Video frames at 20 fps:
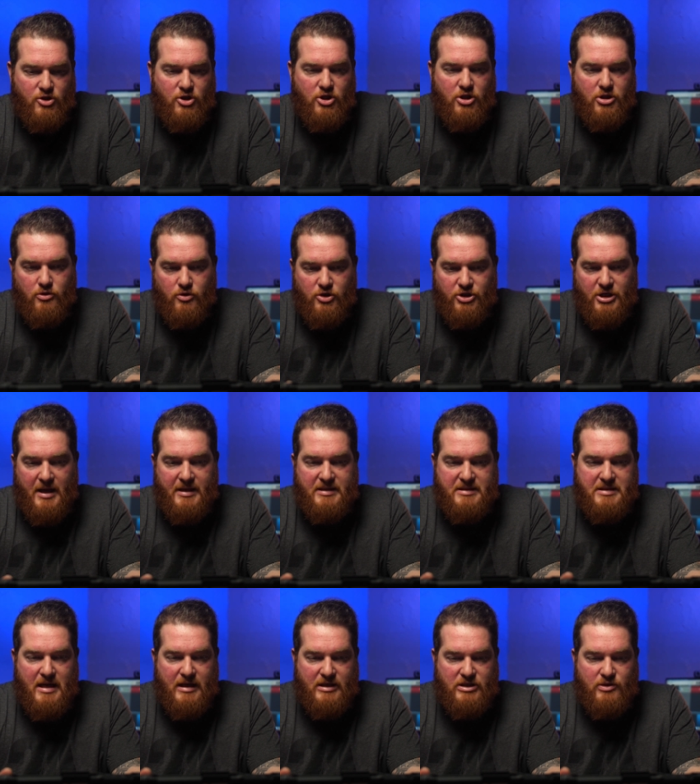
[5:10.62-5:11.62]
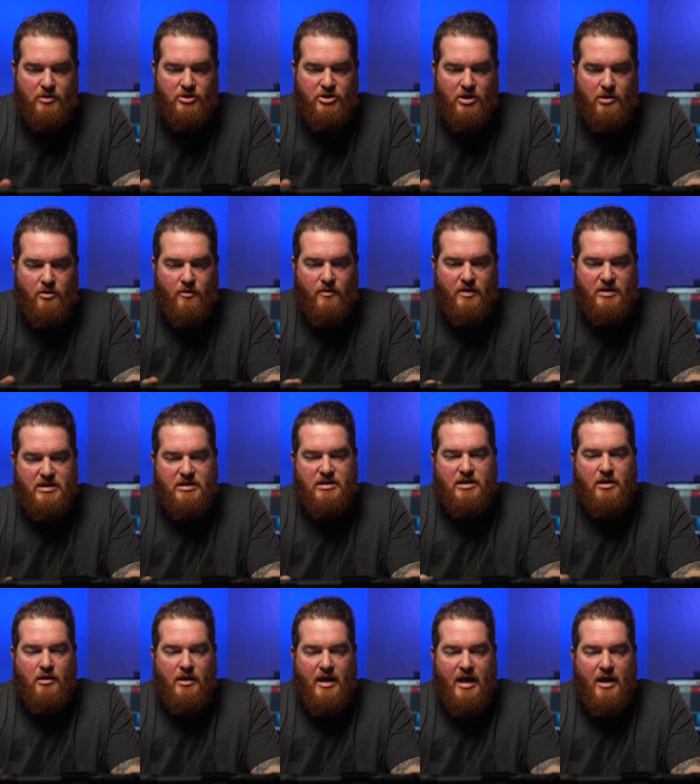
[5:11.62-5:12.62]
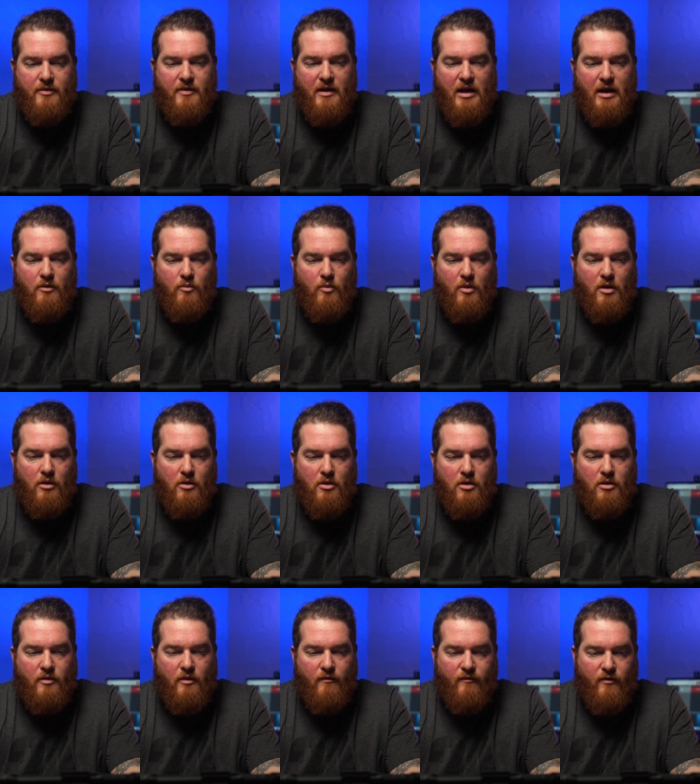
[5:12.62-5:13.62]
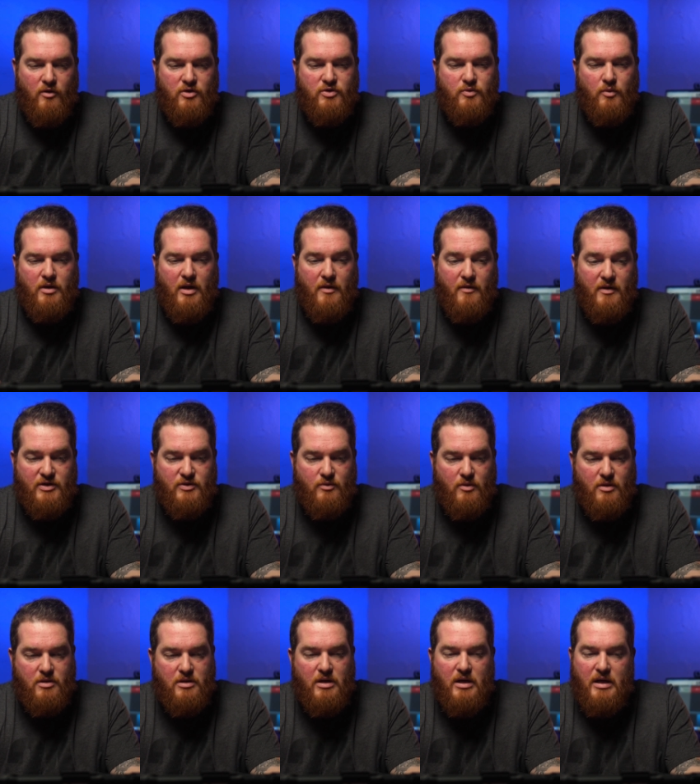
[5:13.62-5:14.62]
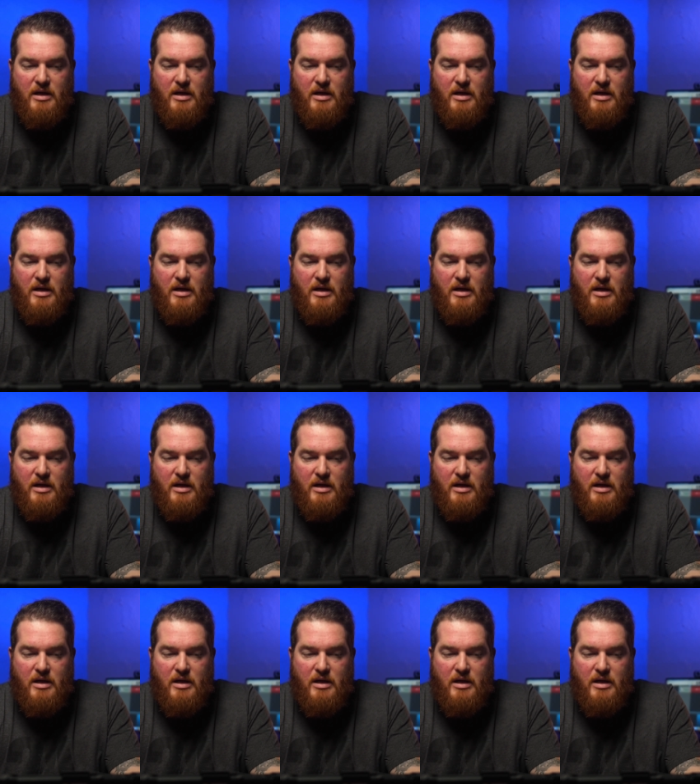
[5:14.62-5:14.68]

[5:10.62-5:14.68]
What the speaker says: two shots next to each other, this is the layout that I'd want to look, the first one and this one.